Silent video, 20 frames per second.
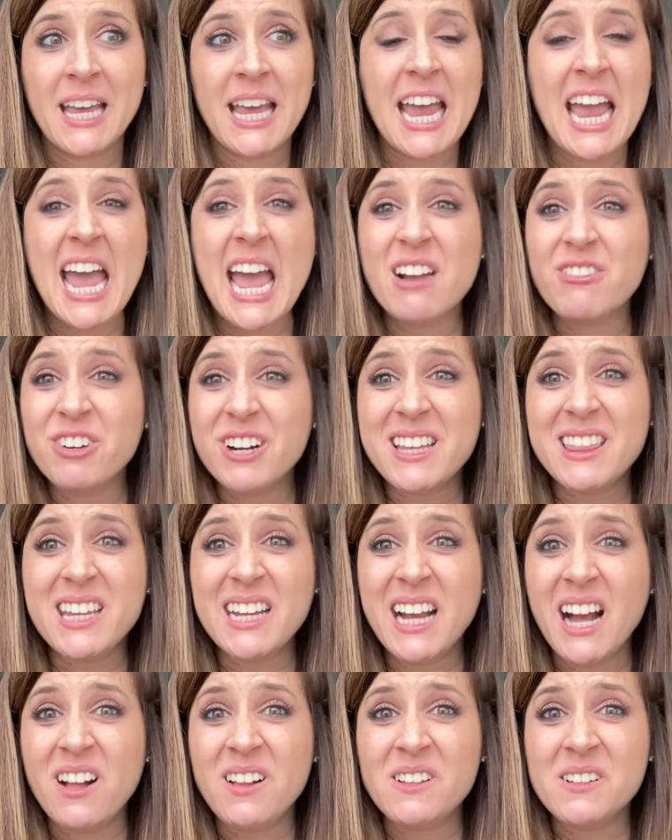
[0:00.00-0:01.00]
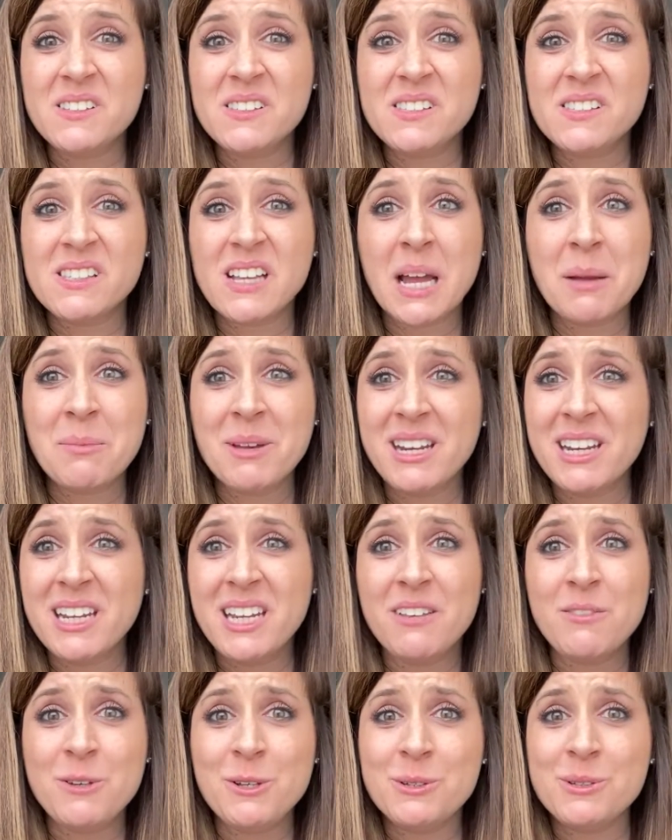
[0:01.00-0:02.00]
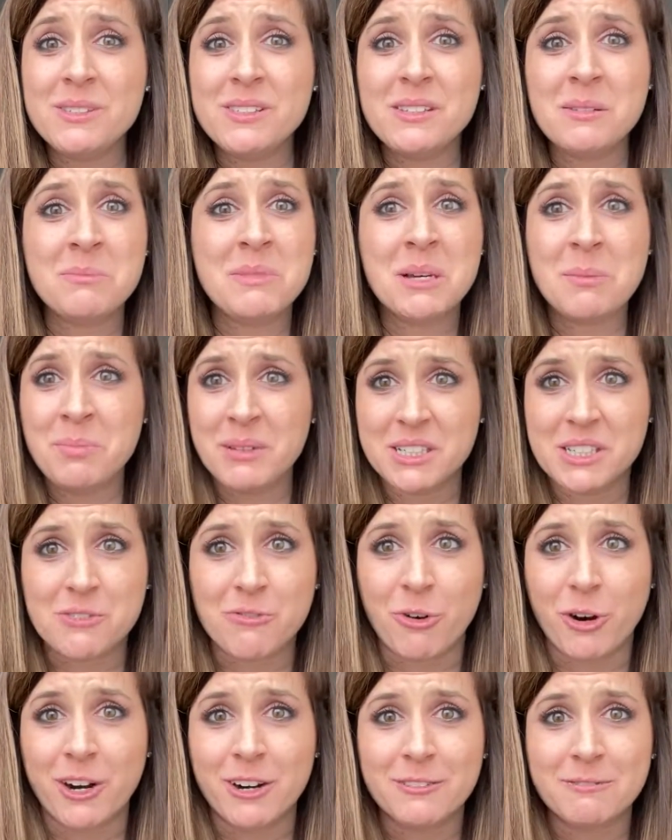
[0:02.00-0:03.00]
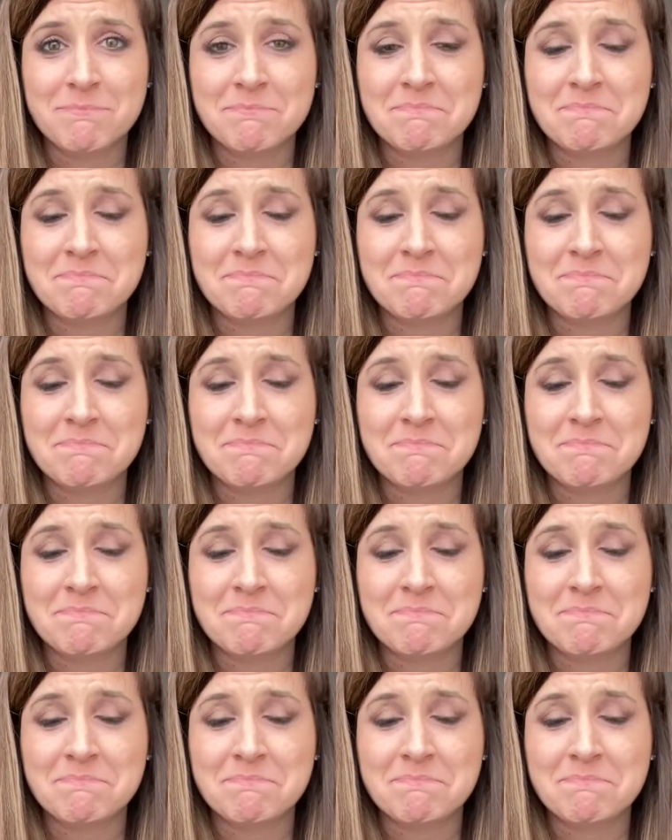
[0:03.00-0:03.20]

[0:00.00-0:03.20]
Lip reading: Everything else, I'm going to give you some templates for.